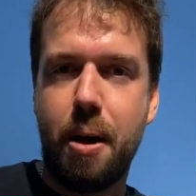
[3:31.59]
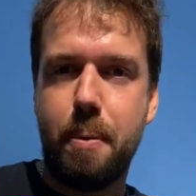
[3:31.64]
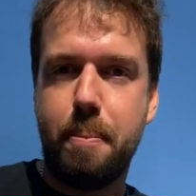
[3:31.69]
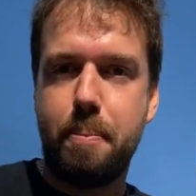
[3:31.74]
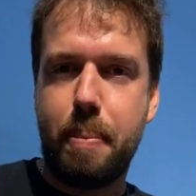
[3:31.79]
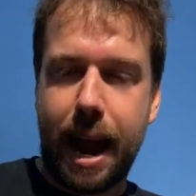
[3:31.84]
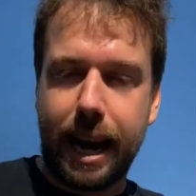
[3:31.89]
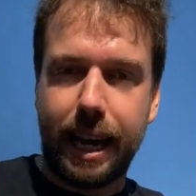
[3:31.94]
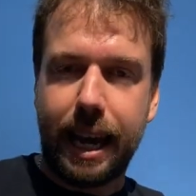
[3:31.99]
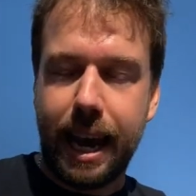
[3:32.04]

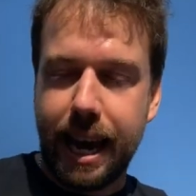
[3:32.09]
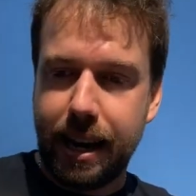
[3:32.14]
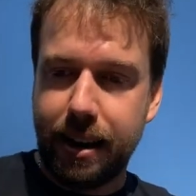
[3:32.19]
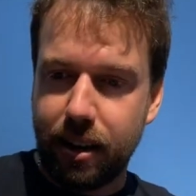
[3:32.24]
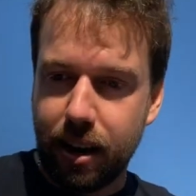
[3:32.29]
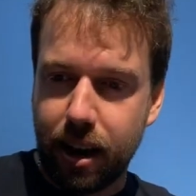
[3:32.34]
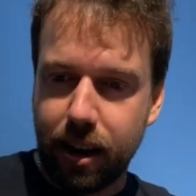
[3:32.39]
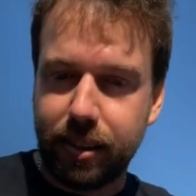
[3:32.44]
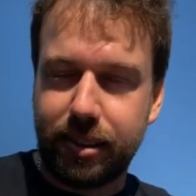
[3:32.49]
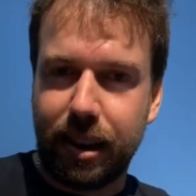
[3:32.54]
back in
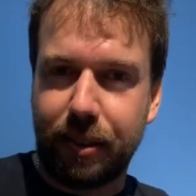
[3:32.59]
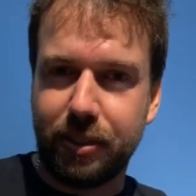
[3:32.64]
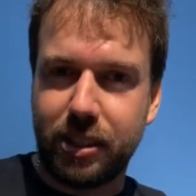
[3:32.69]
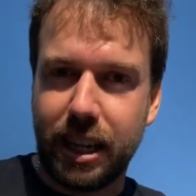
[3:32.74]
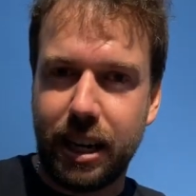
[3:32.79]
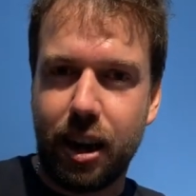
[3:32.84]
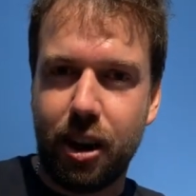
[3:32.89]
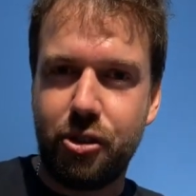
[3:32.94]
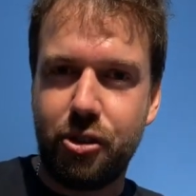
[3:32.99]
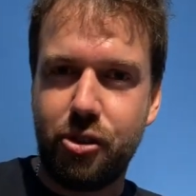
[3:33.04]

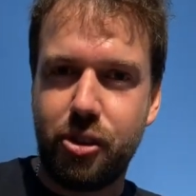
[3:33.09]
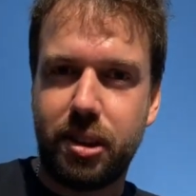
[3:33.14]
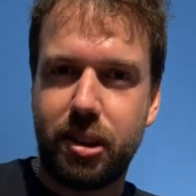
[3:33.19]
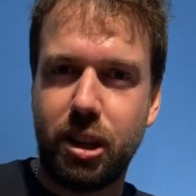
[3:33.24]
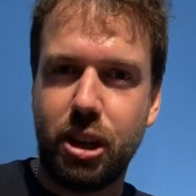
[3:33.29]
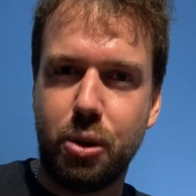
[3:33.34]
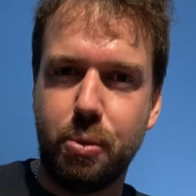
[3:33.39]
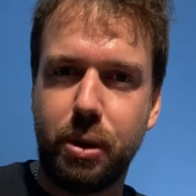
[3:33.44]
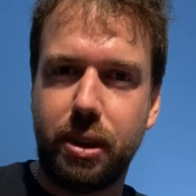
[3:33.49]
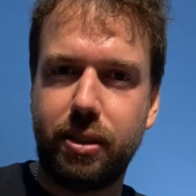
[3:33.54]
1700s
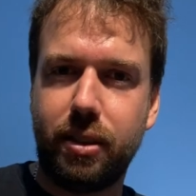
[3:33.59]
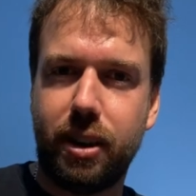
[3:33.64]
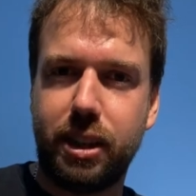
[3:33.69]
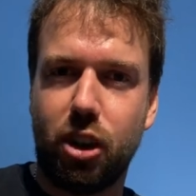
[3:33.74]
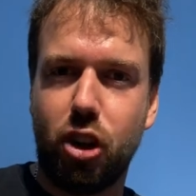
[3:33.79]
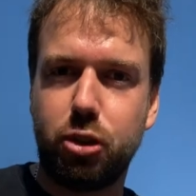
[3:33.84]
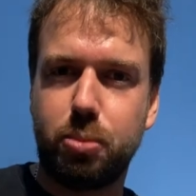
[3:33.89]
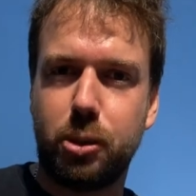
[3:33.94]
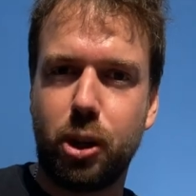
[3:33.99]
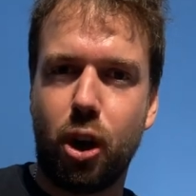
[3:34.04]
you would cite a
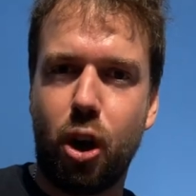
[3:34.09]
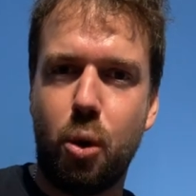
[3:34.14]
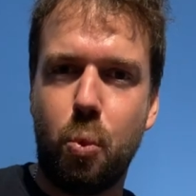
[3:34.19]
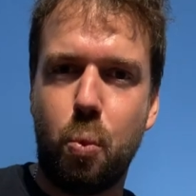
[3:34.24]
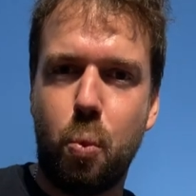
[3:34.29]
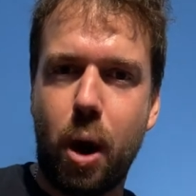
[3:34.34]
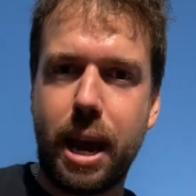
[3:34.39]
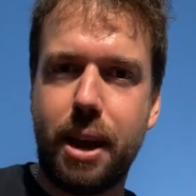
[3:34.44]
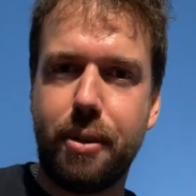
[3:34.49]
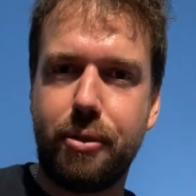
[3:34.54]
hospital
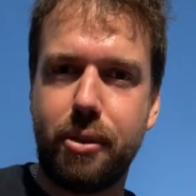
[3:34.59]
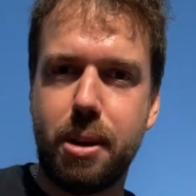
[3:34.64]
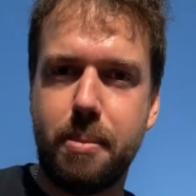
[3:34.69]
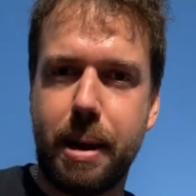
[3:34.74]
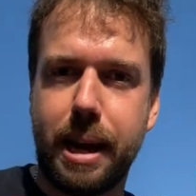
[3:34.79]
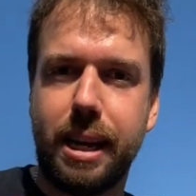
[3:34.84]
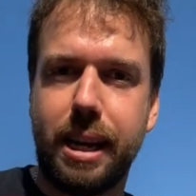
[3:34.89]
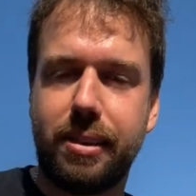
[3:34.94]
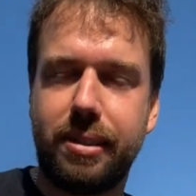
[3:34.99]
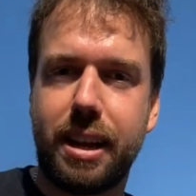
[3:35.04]
away from the
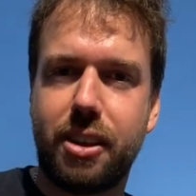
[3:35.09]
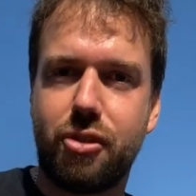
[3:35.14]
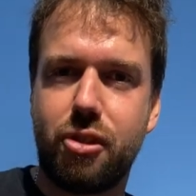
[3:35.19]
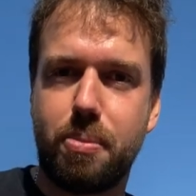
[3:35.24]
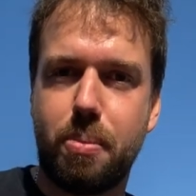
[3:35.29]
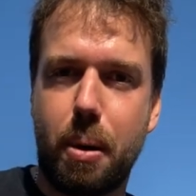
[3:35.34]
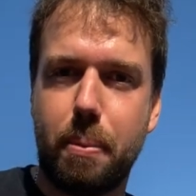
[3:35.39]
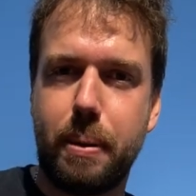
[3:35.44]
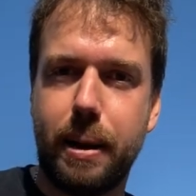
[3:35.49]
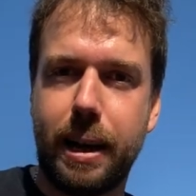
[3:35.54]
main centre of
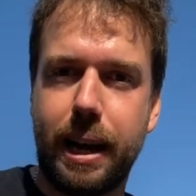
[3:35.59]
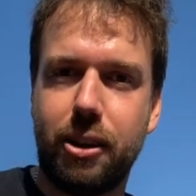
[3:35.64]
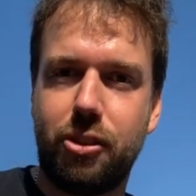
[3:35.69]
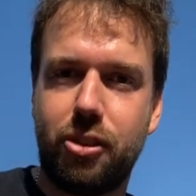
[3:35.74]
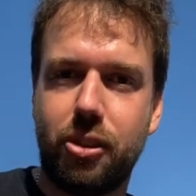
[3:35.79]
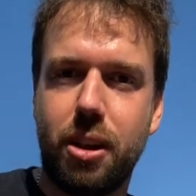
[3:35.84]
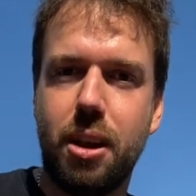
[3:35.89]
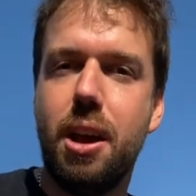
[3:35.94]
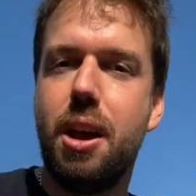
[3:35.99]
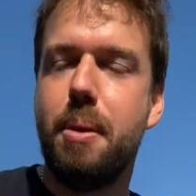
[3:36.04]

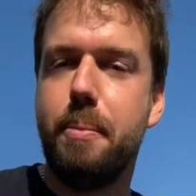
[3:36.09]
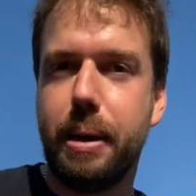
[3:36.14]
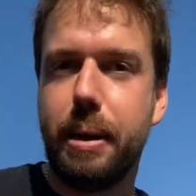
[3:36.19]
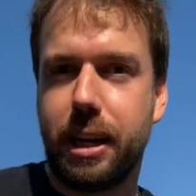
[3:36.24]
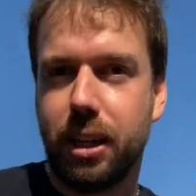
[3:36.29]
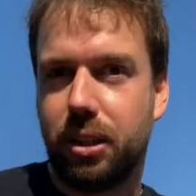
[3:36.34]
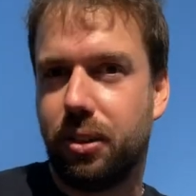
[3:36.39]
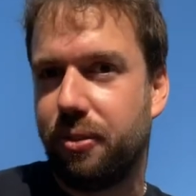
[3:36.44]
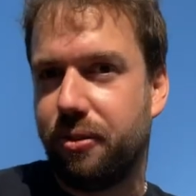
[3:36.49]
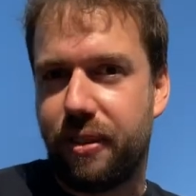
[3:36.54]
population
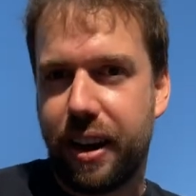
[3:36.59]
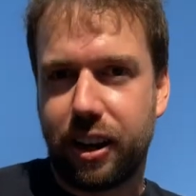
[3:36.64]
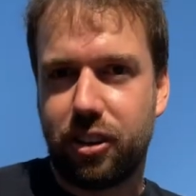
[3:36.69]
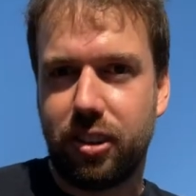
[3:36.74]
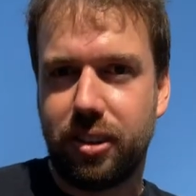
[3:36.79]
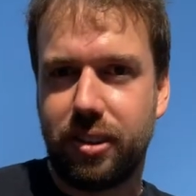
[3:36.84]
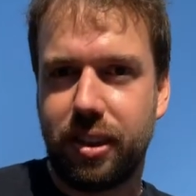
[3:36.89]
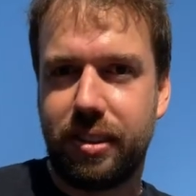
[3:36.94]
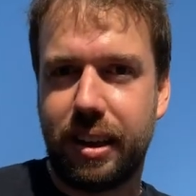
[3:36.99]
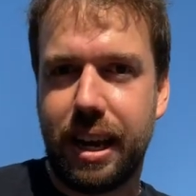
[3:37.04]
because of infectious
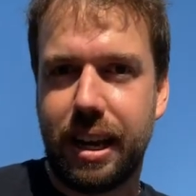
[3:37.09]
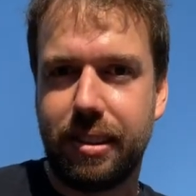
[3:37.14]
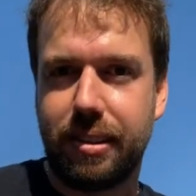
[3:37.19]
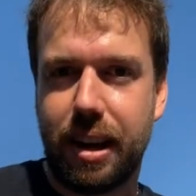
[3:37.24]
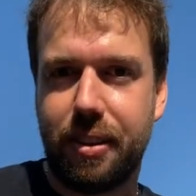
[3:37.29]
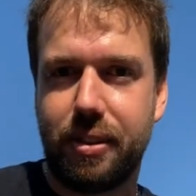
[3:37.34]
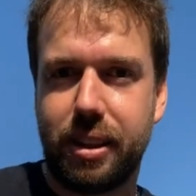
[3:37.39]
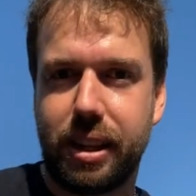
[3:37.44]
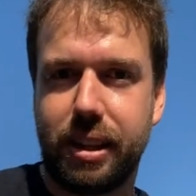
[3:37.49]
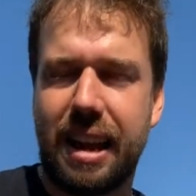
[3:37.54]
disease and everything.